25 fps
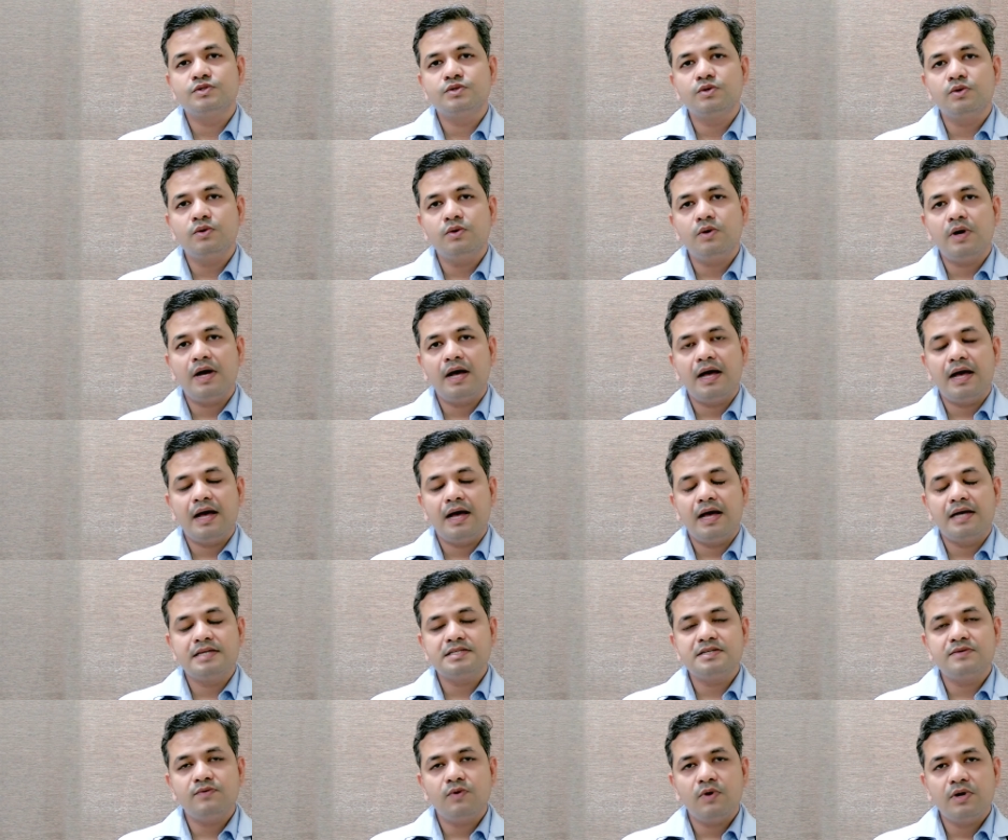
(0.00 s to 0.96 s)
So
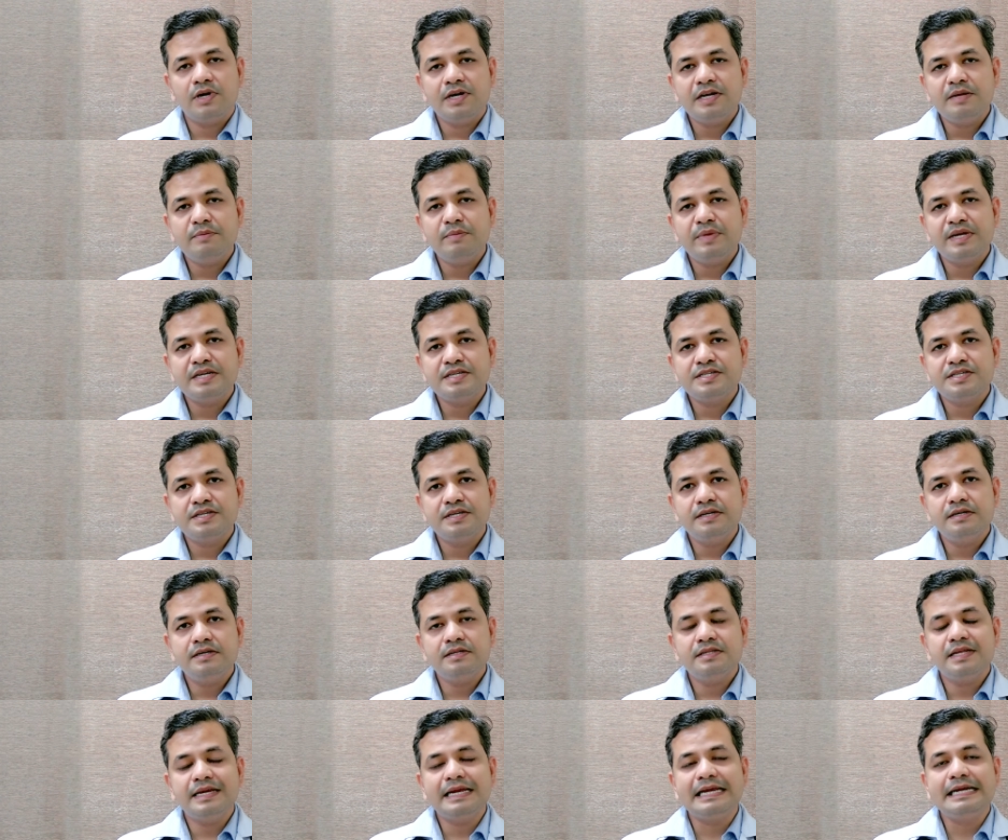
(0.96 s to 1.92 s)
as I've already
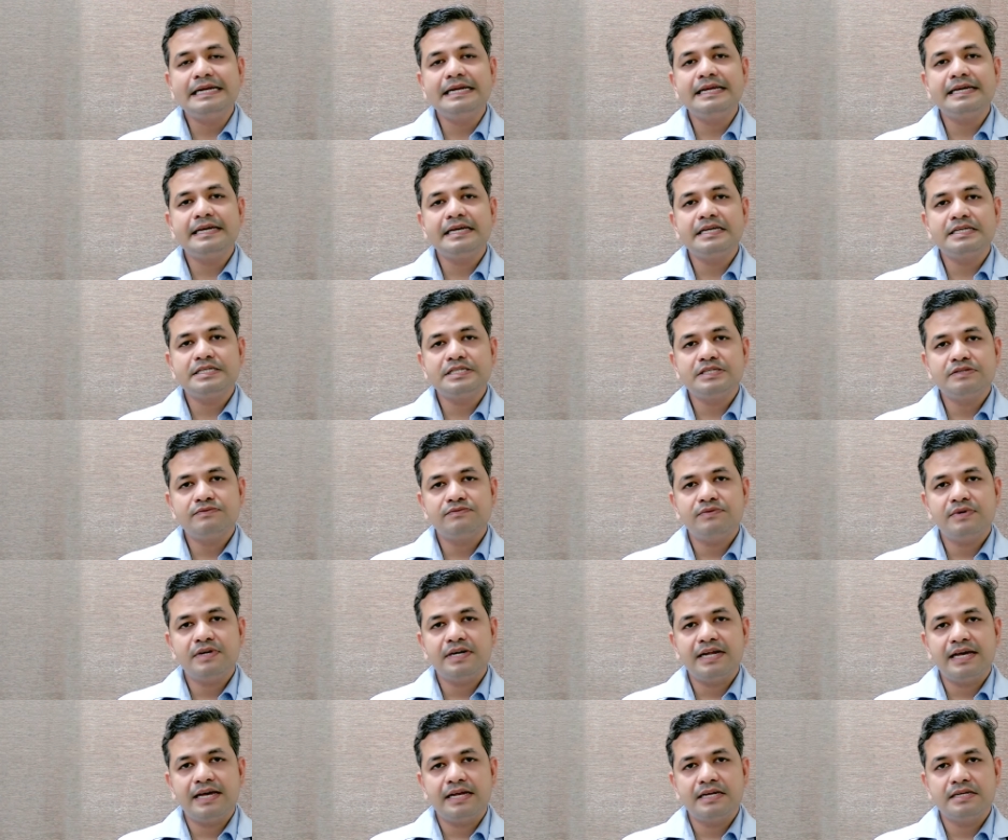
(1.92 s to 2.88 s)
mentioned, the indication
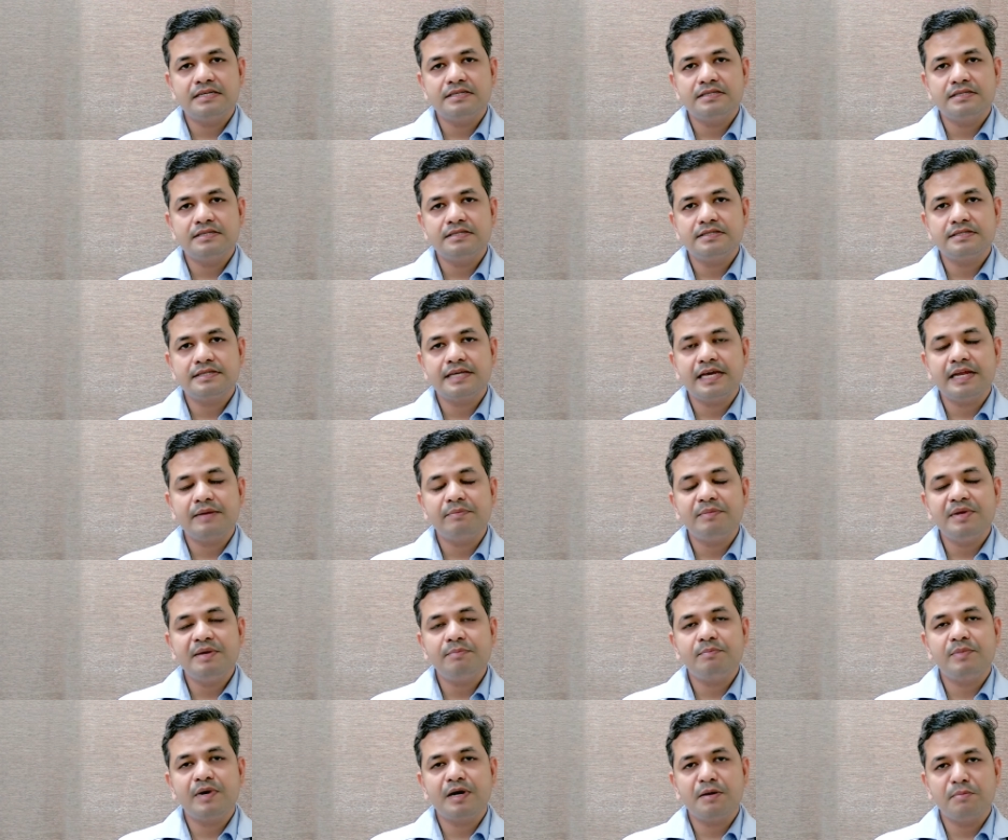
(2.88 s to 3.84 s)
for dialysis can
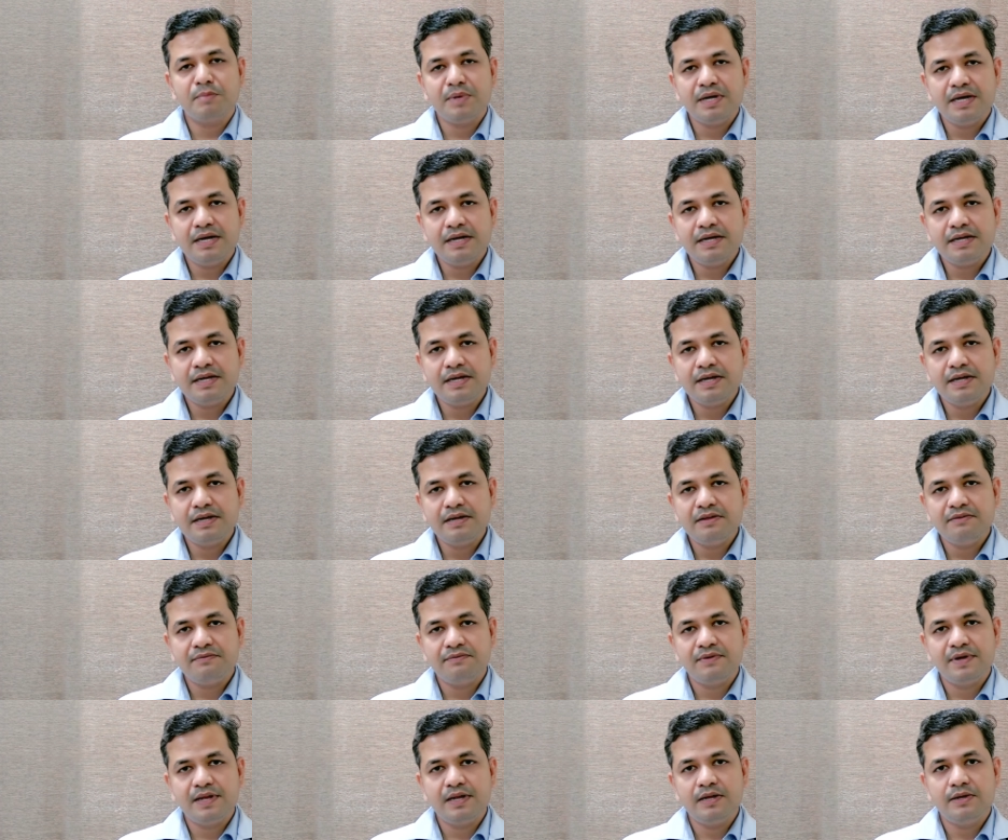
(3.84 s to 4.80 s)
be permanent
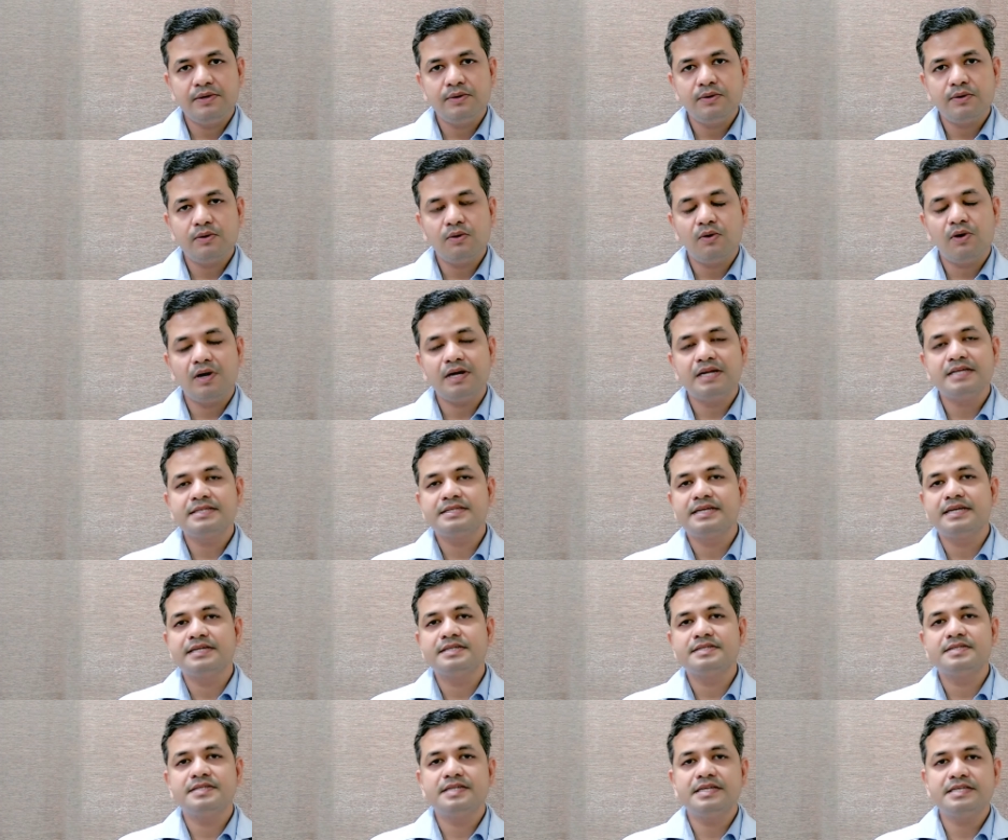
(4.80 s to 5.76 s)
kidney failure, called as
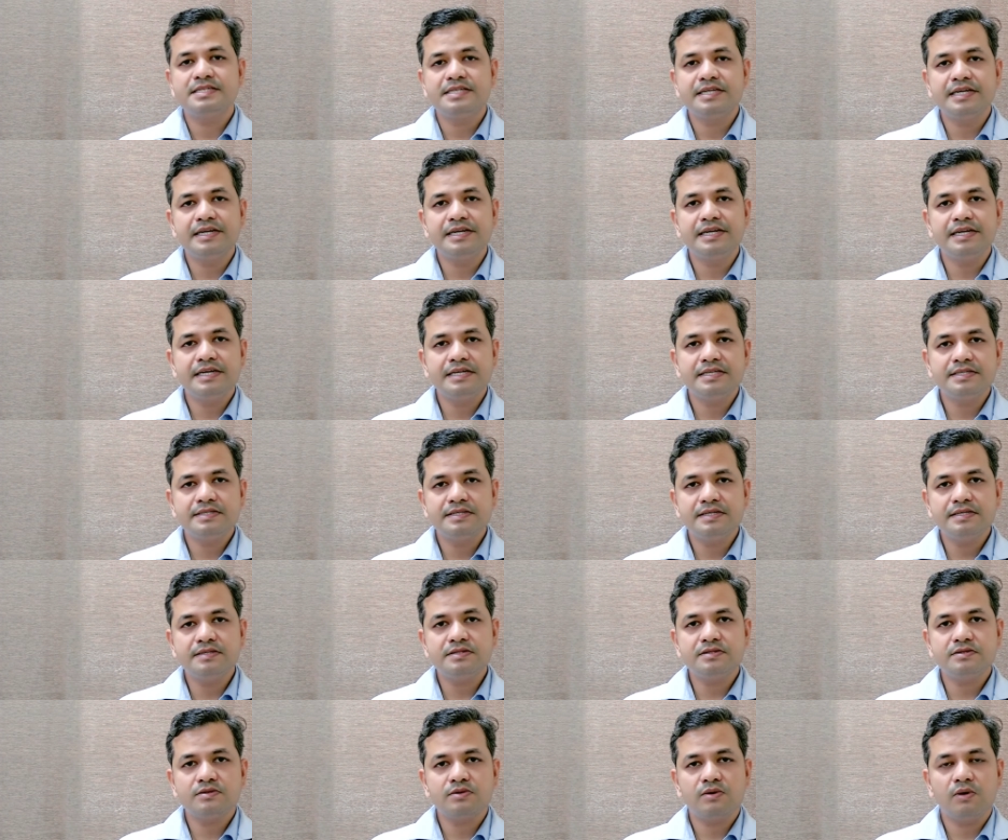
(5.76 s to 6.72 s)
end stage kidney
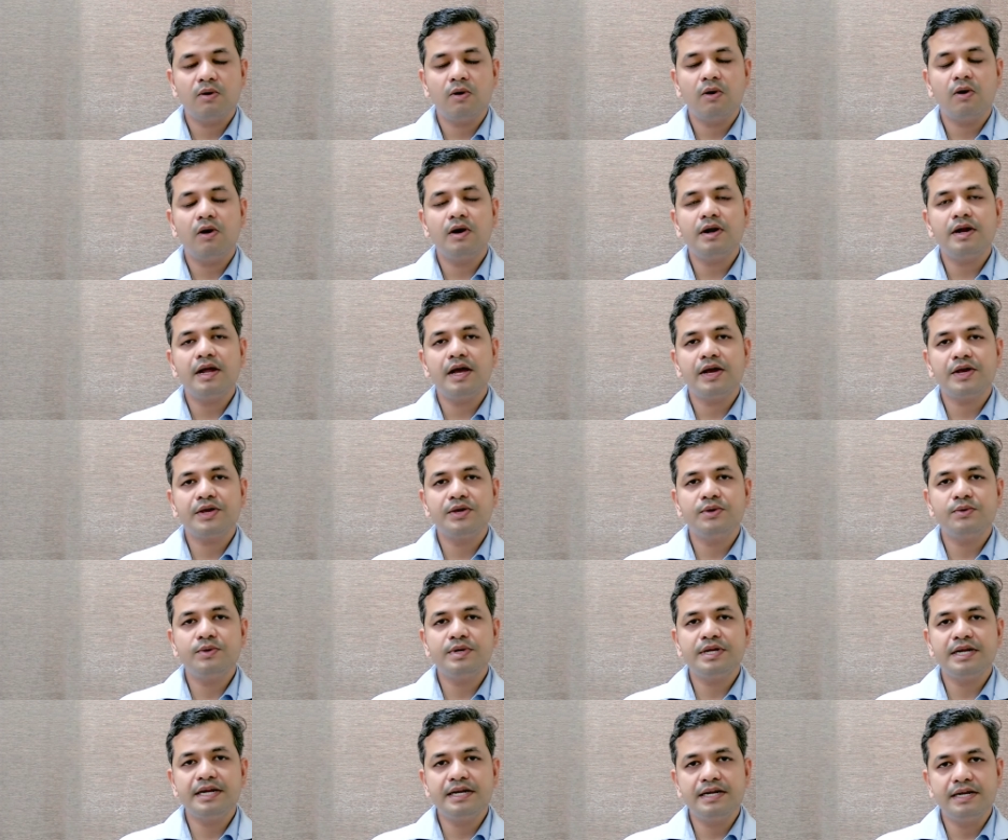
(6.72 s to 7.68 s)
disease, or
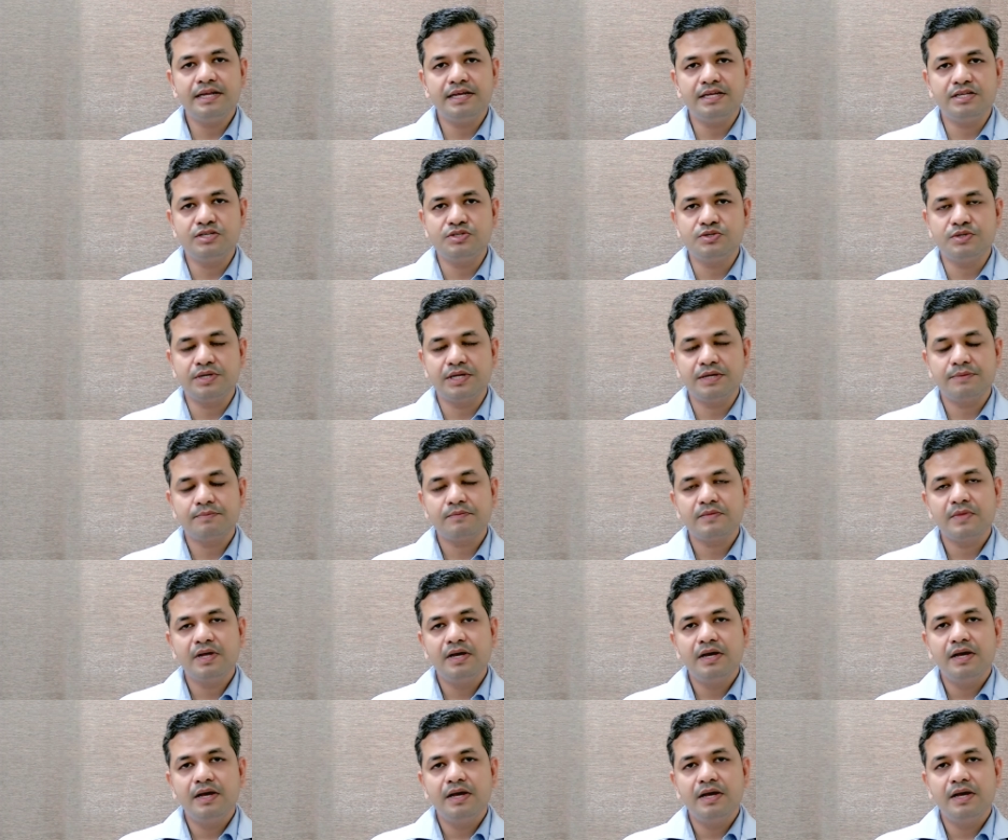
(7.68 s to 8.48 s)
acute kidney injury.